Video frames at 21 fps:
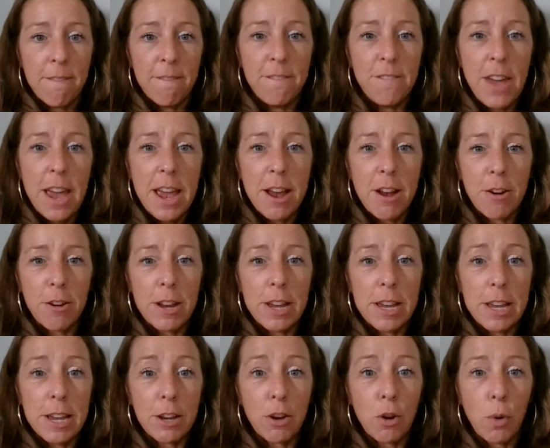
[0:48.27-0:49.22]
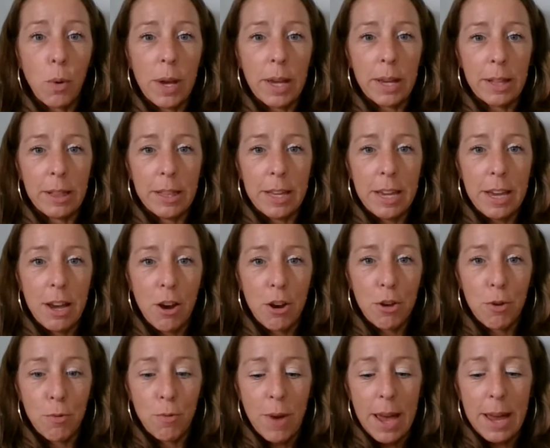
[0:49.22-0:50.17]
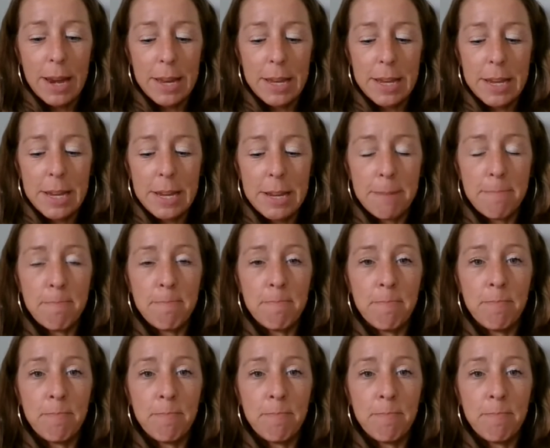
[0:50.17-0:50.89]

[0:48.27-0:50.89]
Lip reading: very quickly. Are you ready?